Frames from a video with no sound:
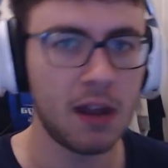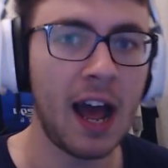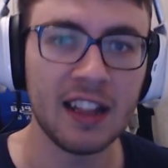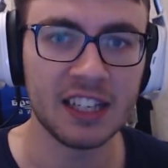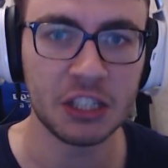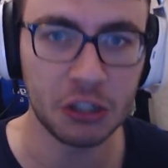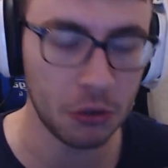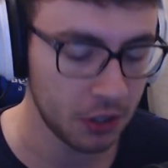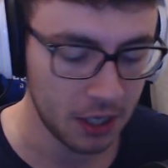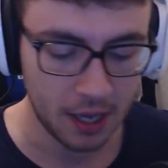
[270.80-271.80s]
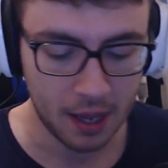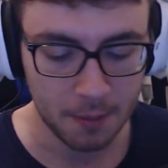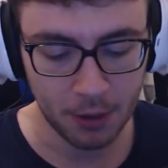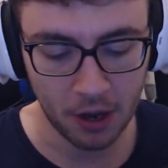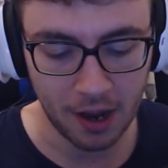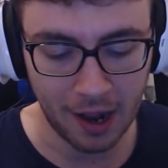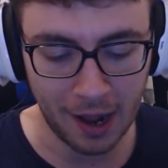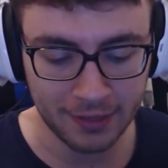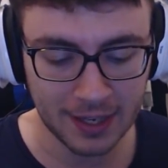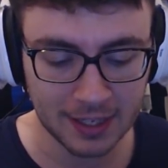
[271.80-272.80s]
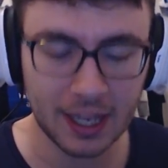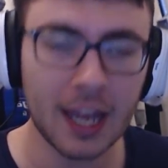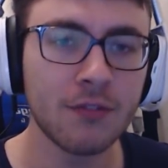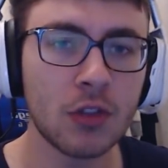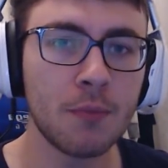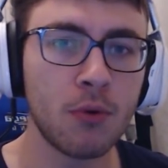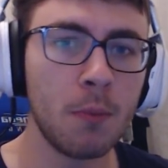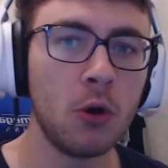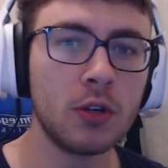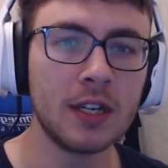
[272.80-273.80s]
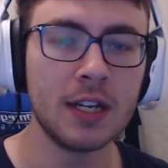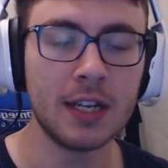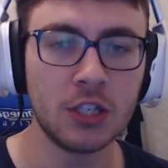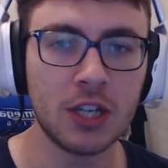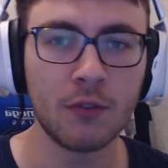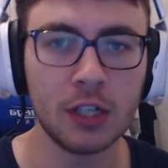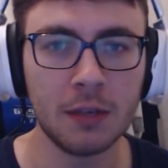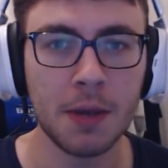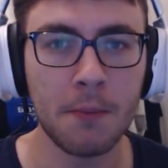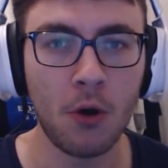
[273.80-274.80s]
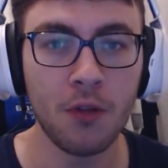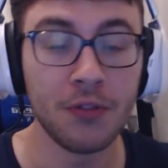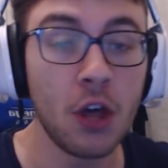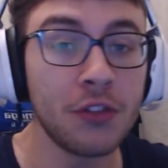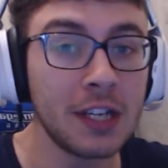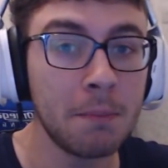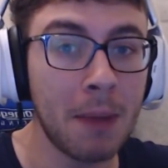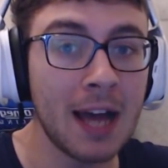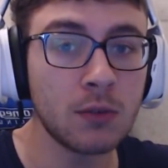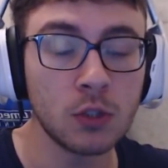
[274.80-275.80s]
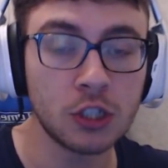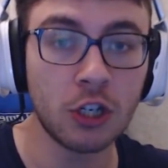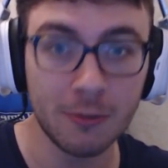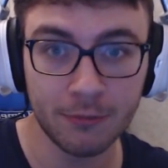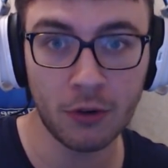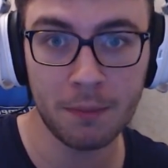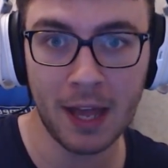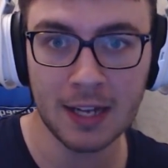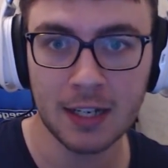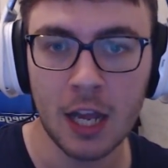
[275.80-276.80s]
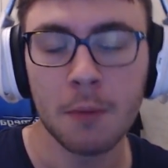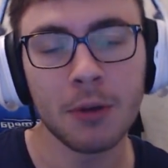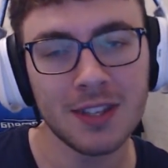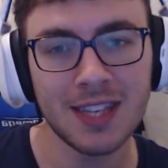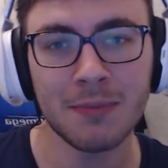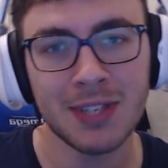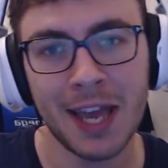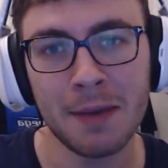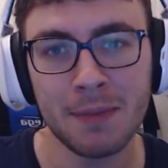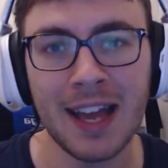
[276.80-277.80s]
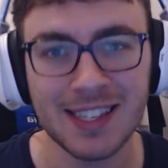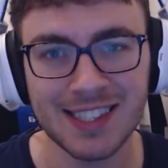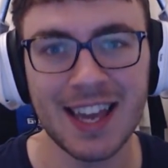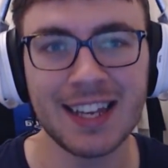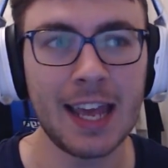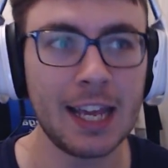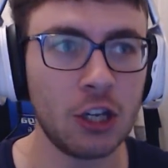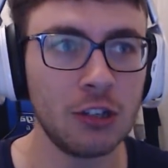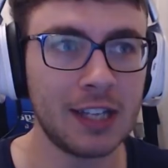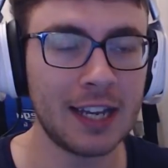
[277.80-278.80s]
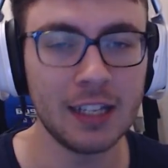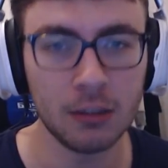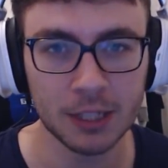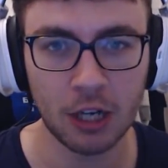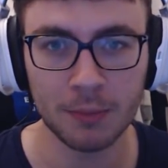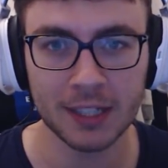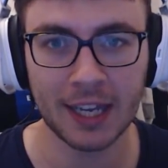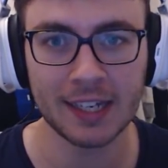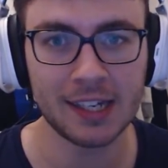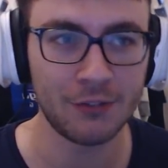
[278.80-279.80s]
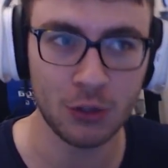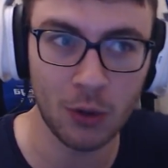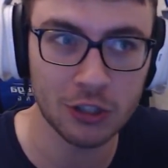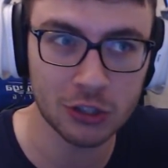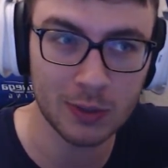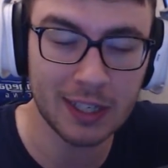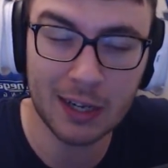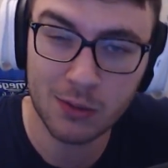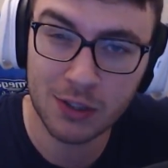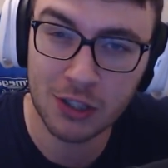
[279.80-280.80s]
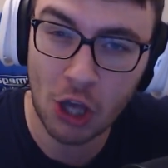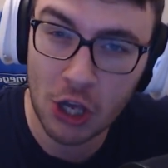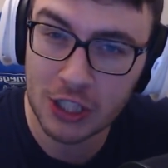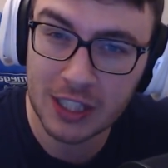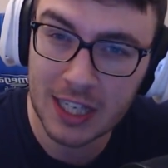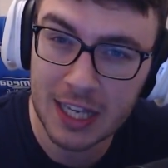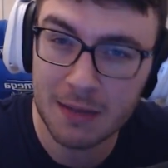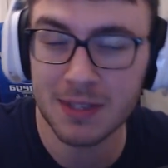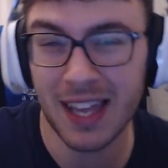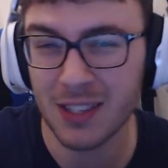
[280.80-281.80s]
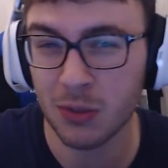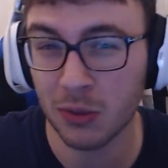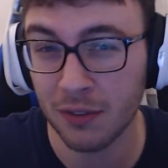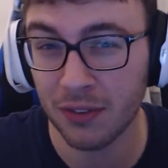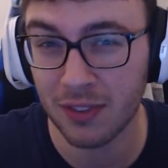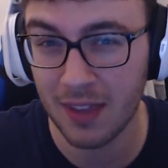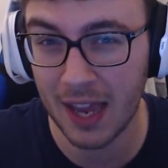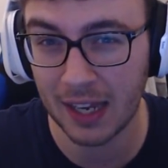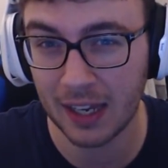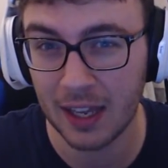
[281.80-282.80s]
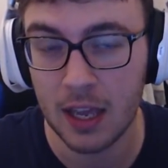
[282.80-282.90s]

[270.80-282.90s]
I'll let you know. But I think if they promoted it in general a little bit more, nothing bad would come from that. But at the same time, as said, it could get a little bit complicated if you aren't tweeting out certain teams, that sort of thing.